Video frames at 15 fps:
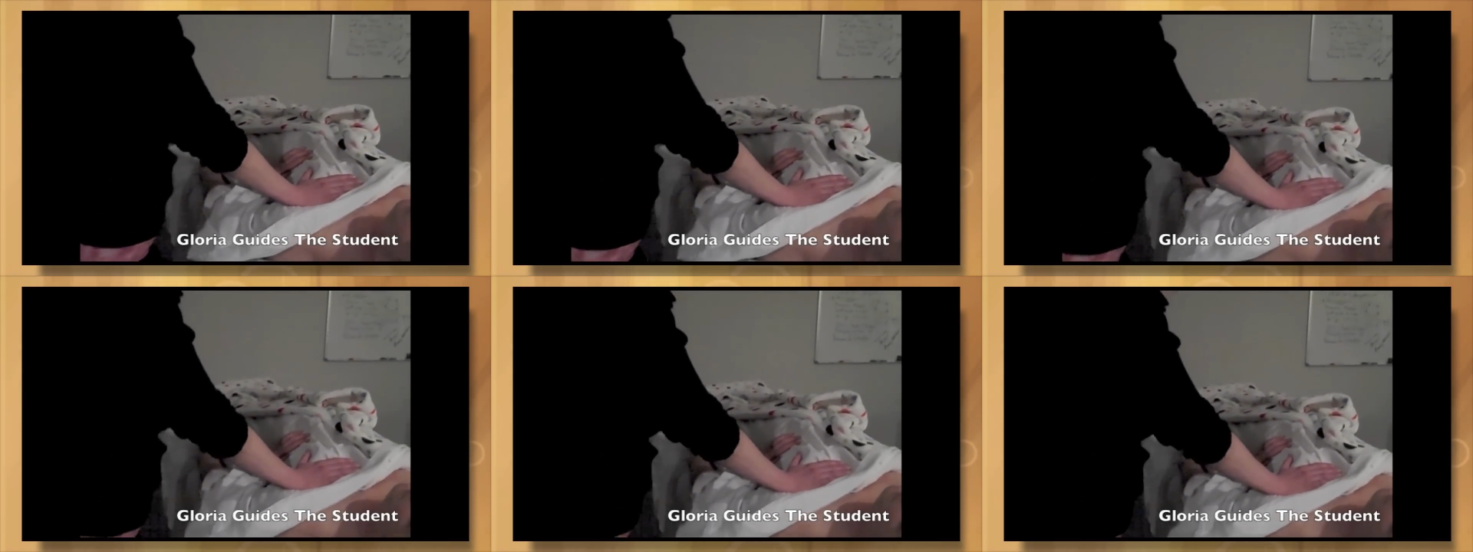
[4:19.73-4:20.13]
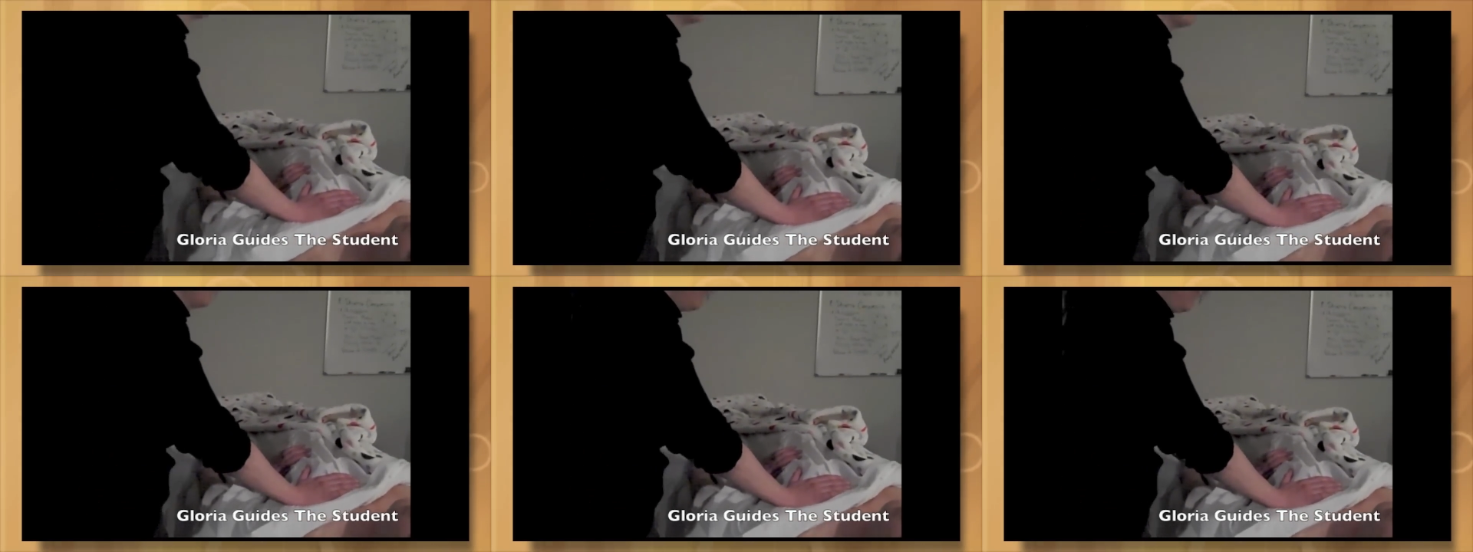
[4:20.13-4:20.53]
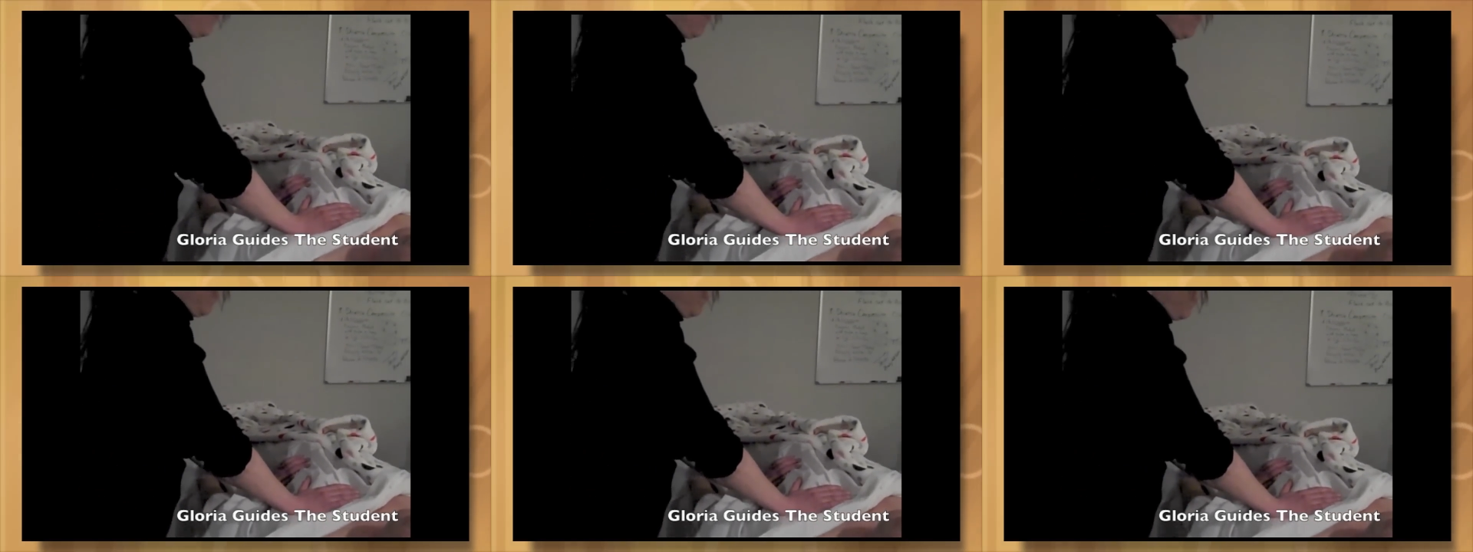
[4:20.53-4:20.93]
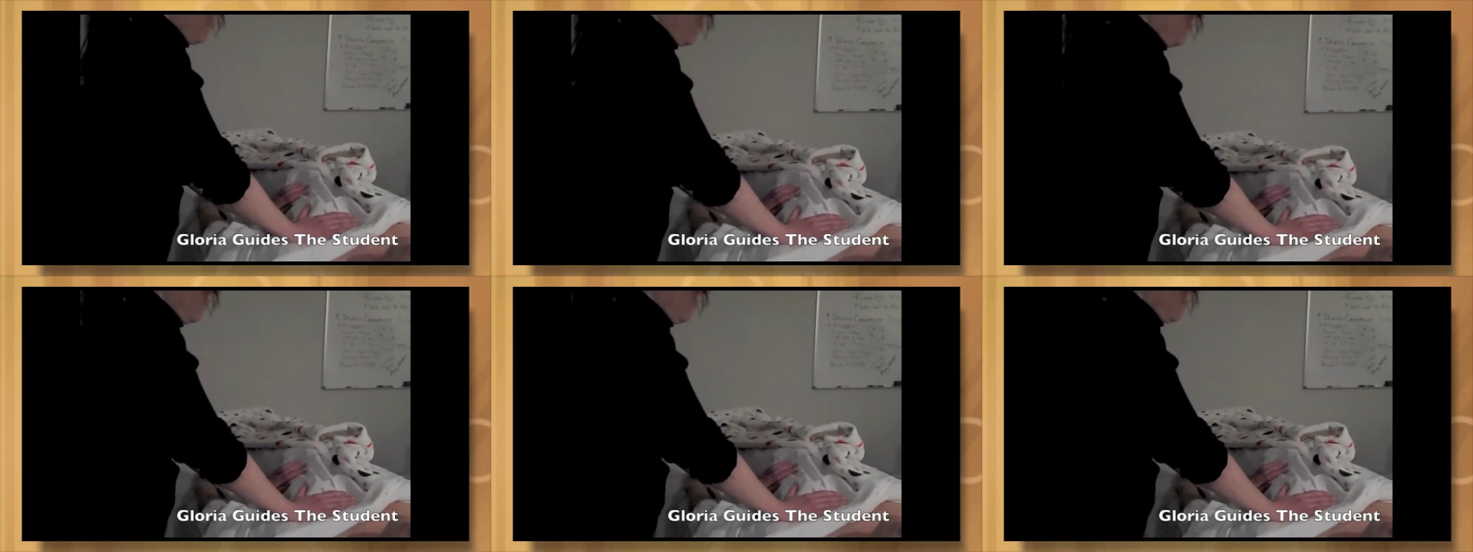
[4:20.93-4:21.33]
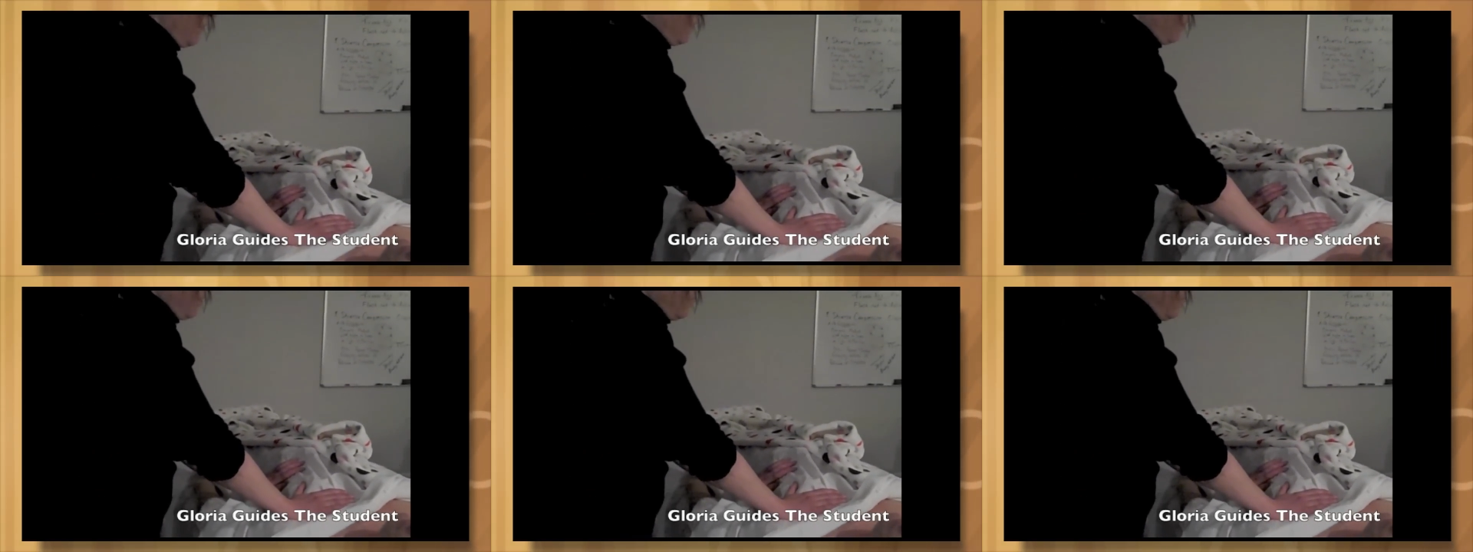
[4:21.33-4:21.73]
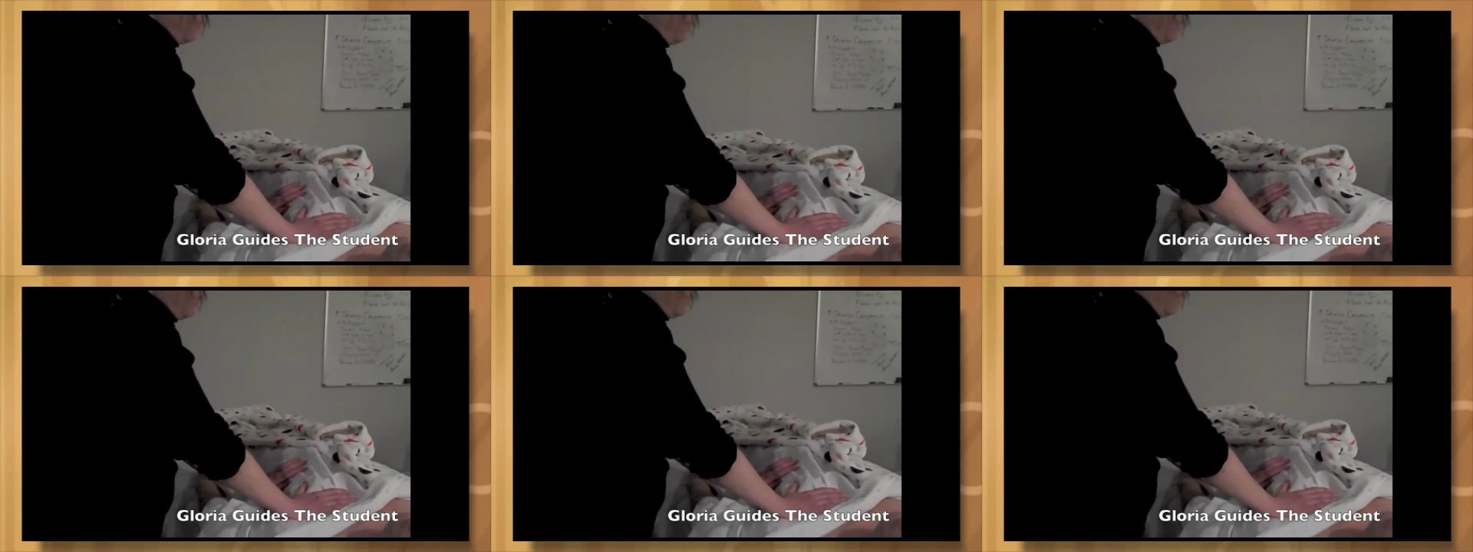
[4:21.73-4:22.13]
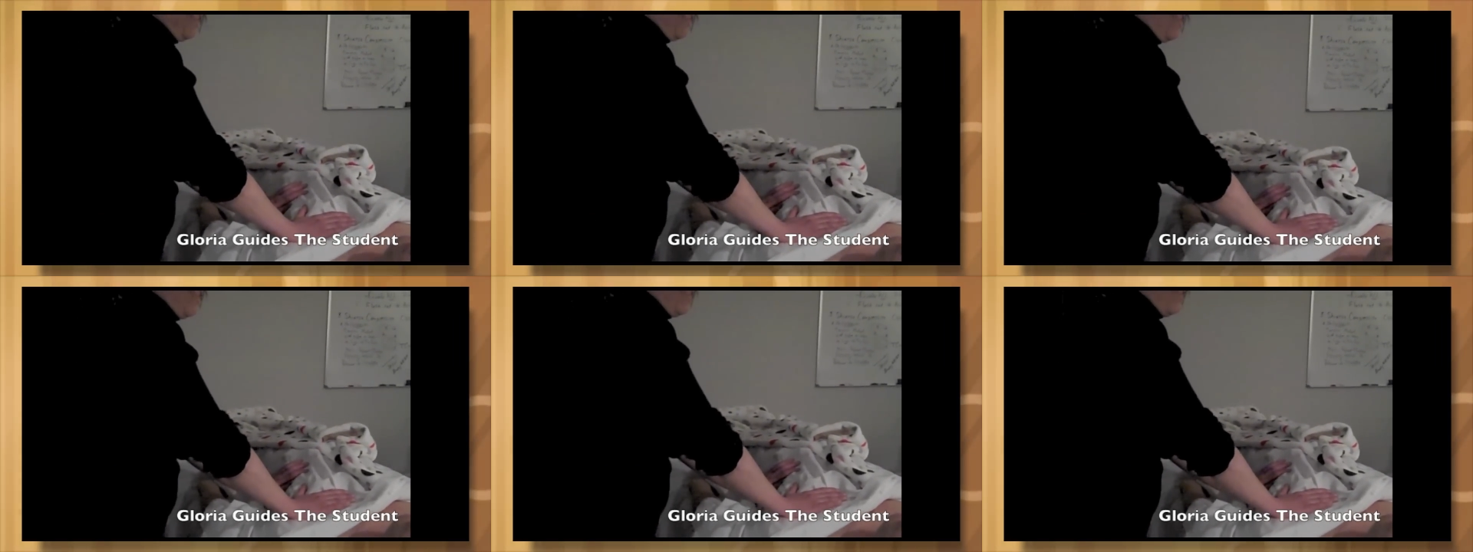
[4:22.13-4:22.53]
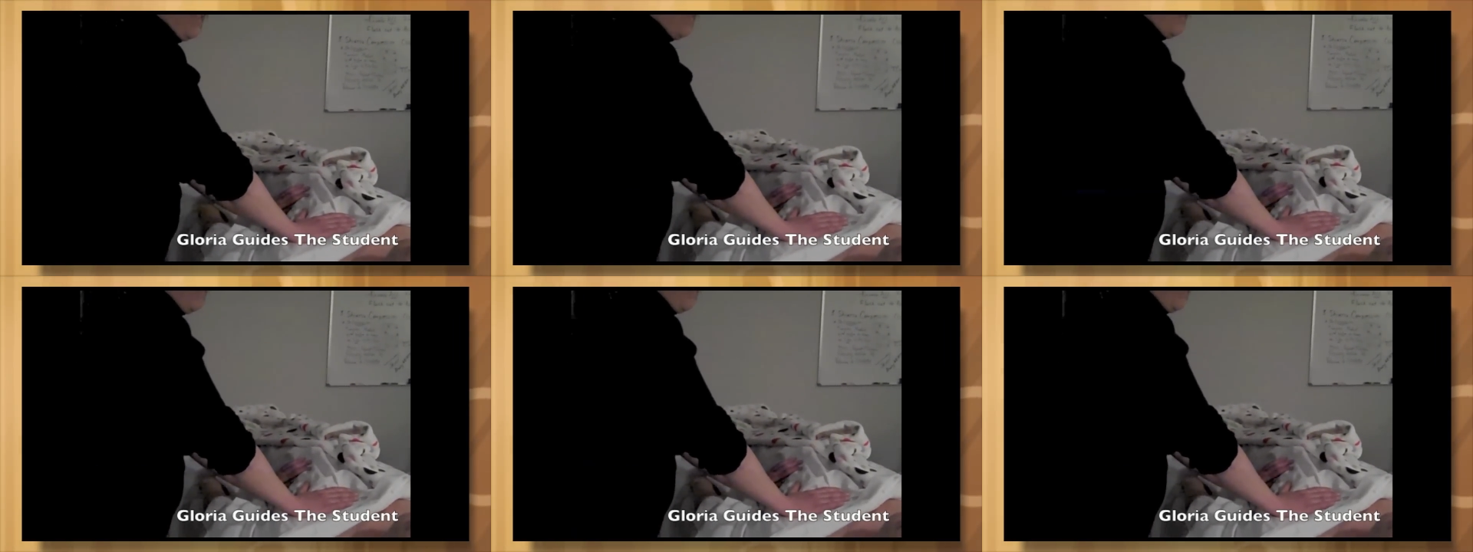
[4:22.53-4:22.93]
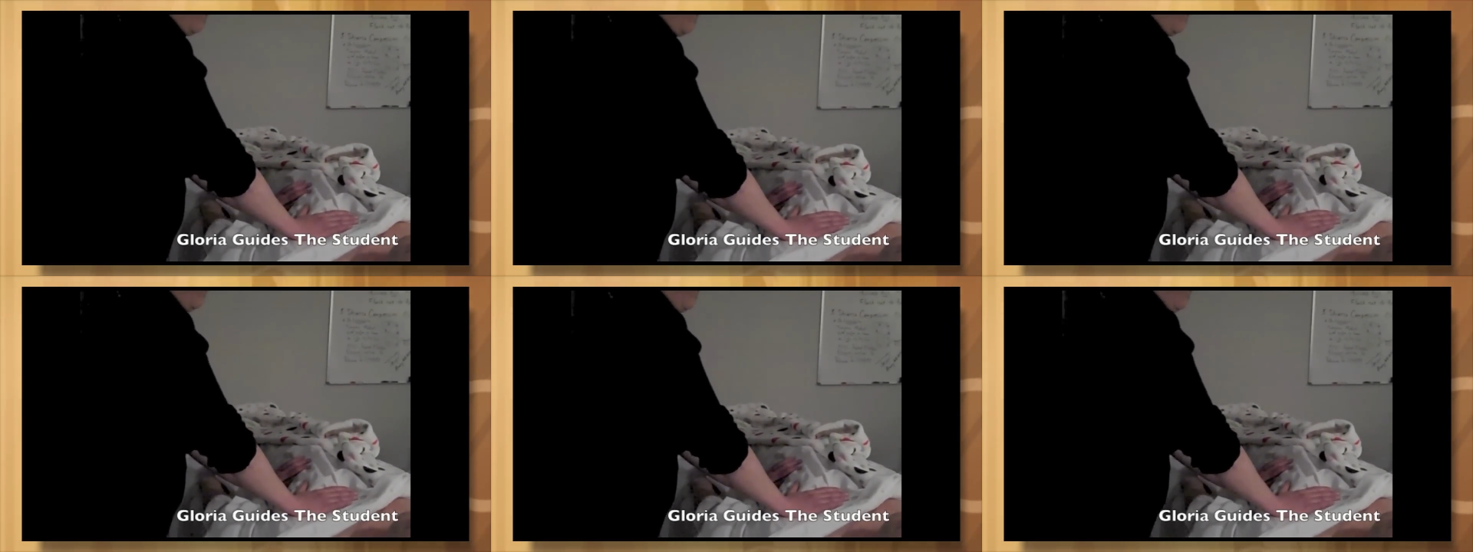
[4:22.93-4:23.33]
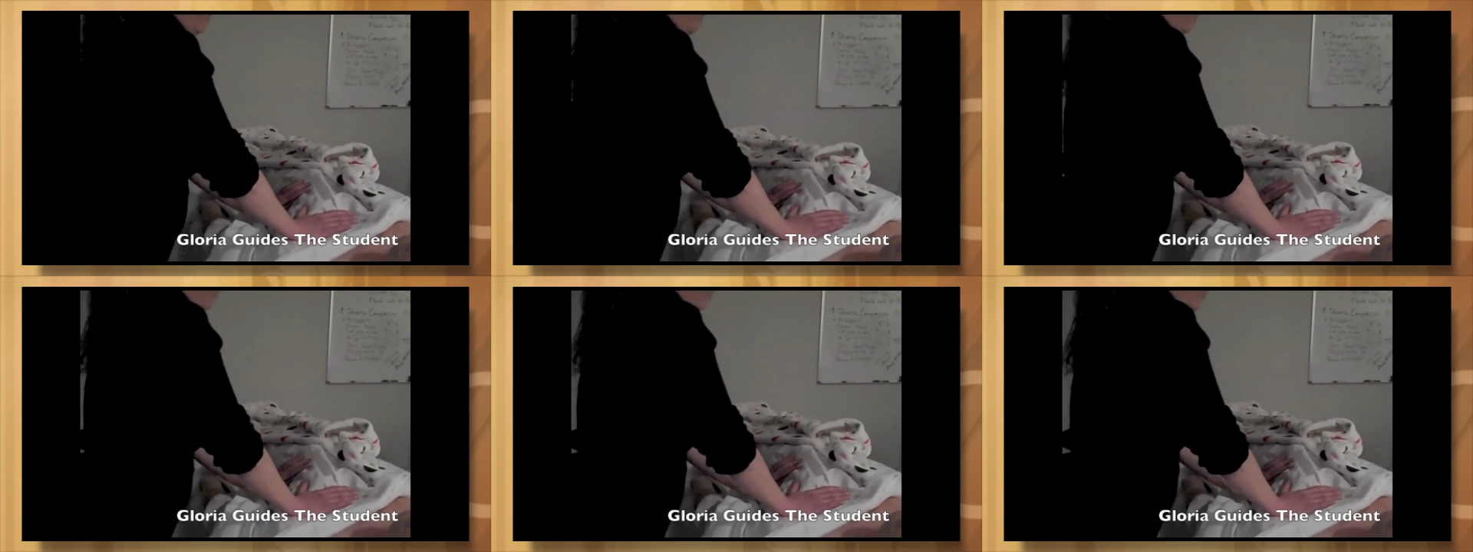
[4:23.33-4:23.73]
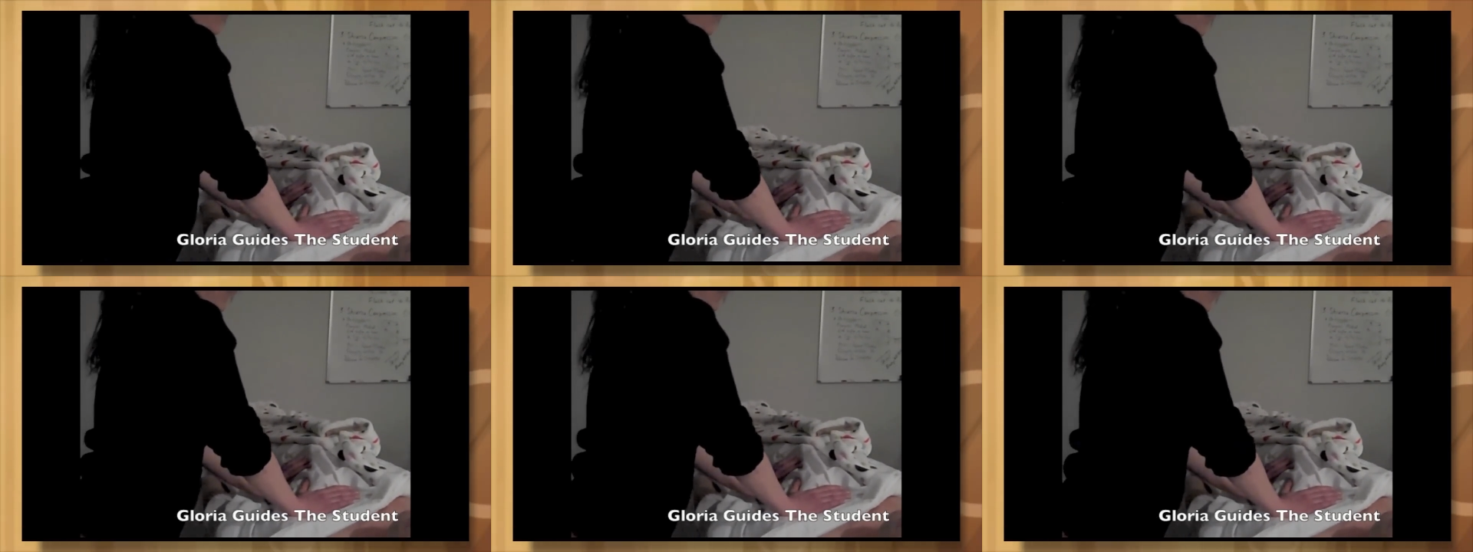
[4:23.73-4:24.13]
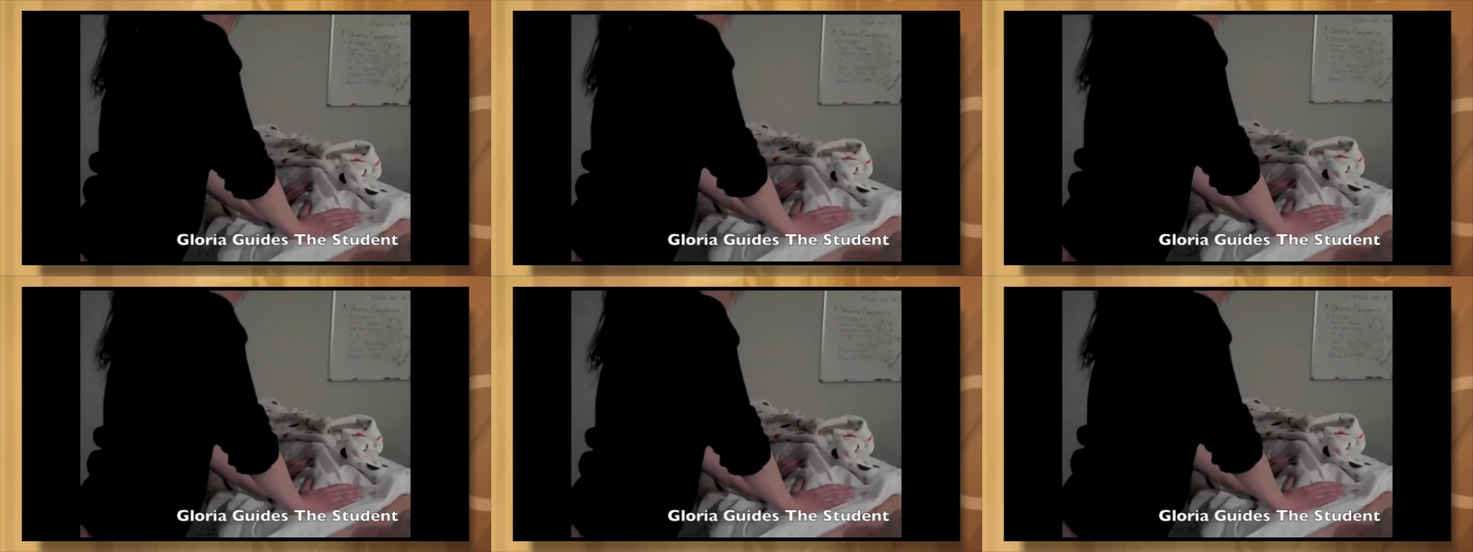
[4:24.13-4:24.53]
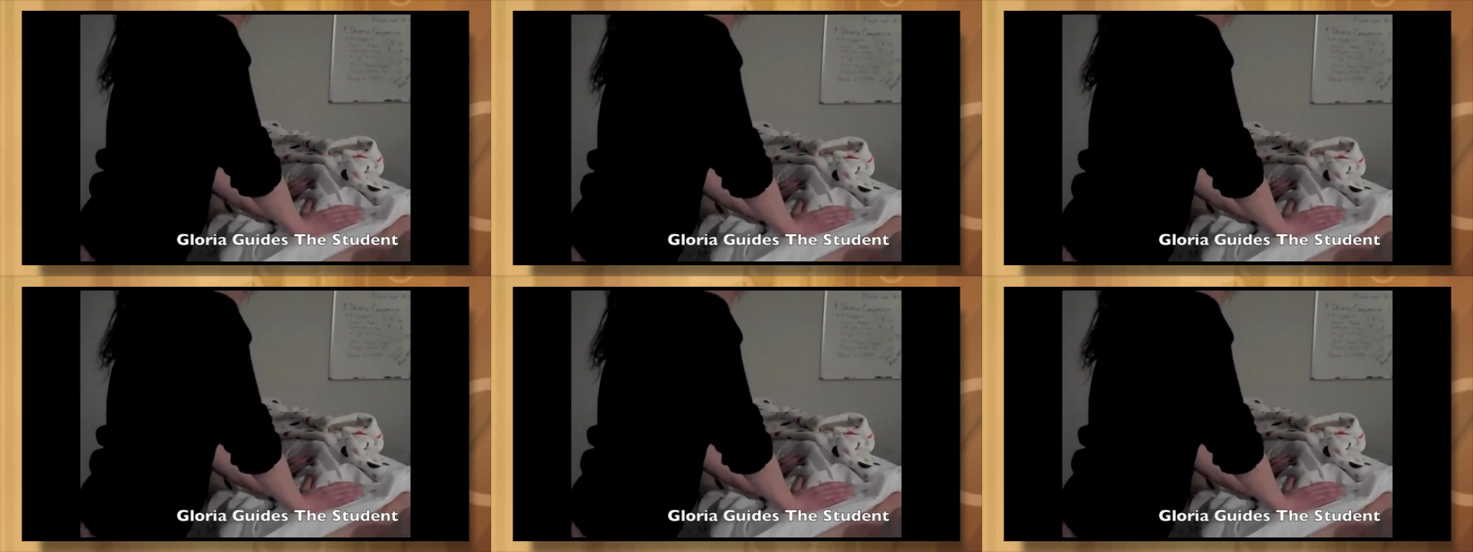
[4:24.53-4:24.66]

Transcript: Nobody's mouth can be seen.